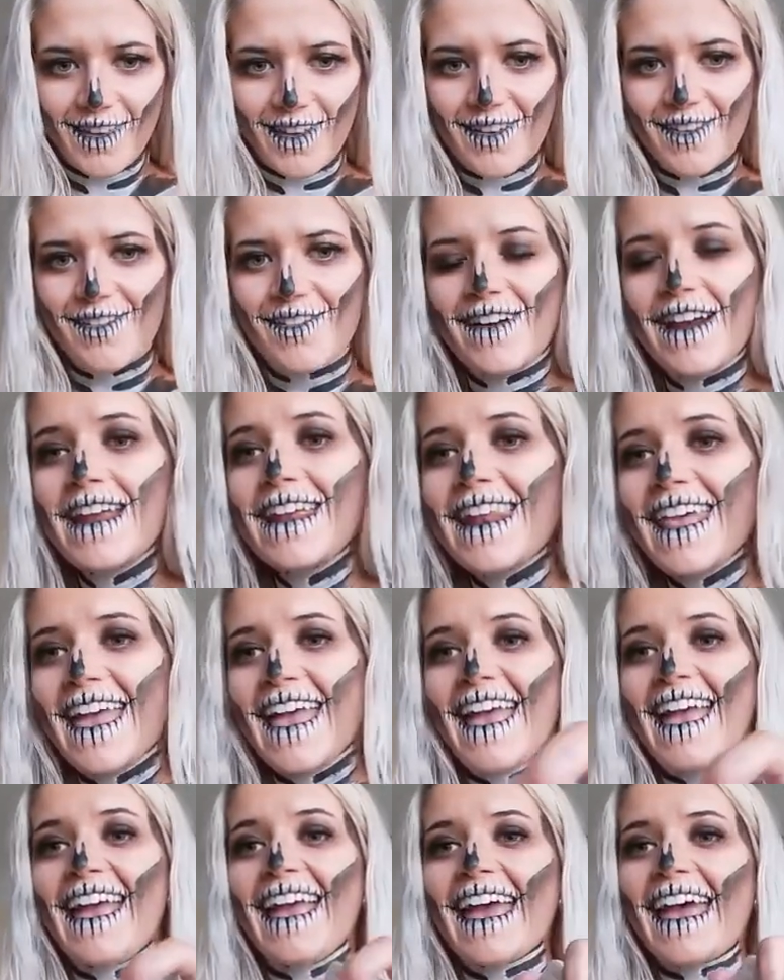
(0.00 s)
All right,
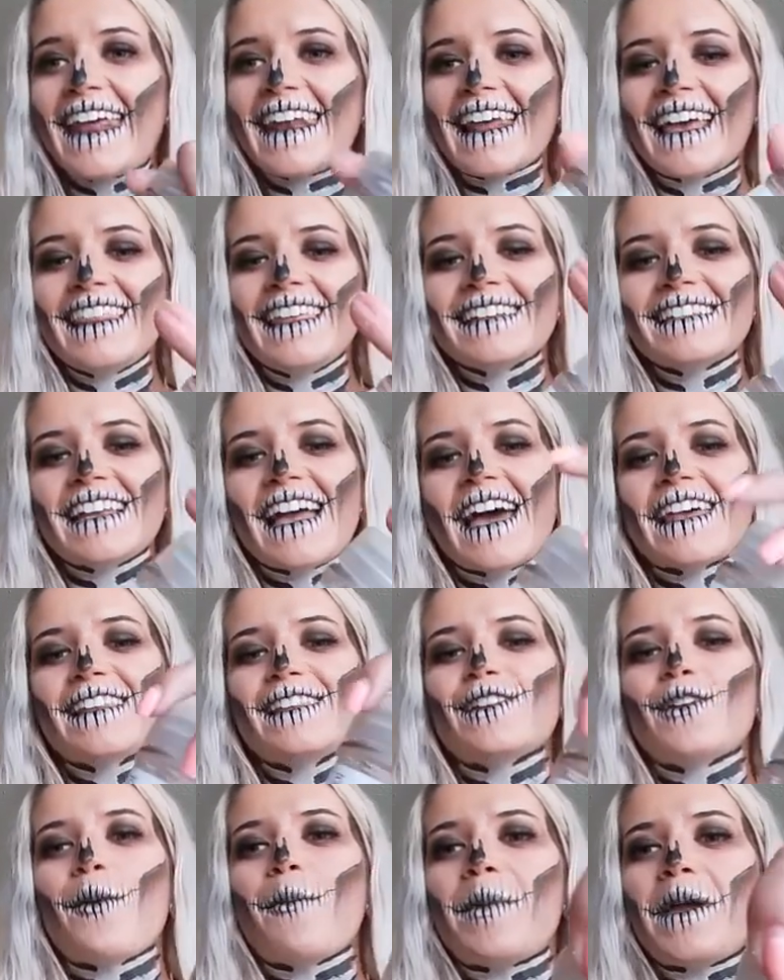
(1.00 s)
and I like to add a
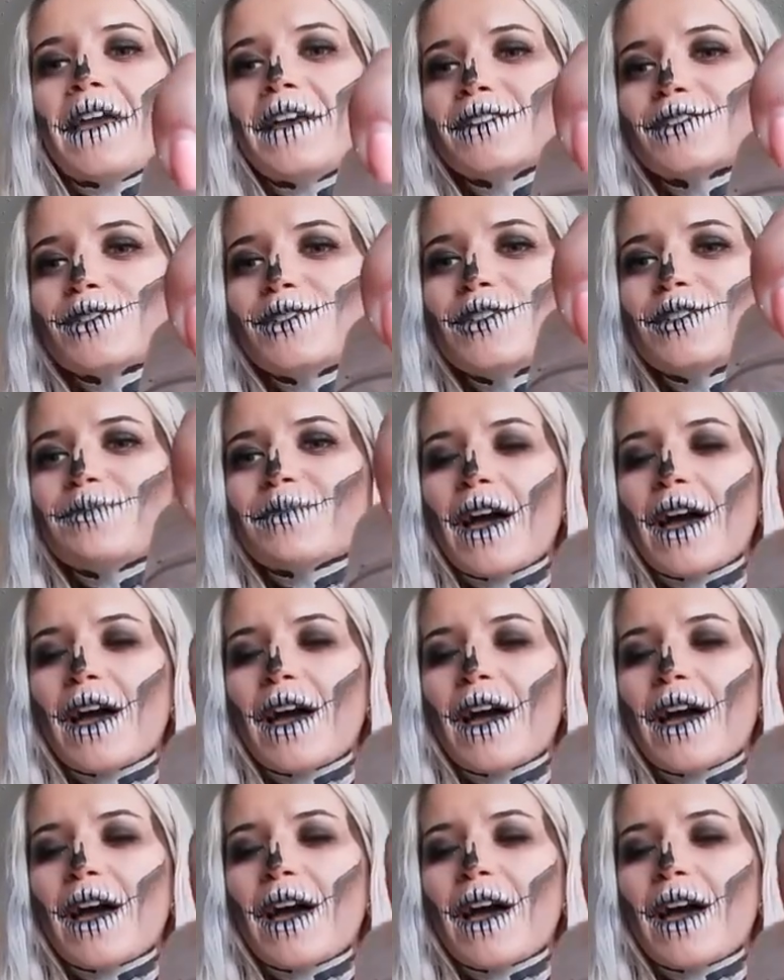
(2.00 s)
little basil.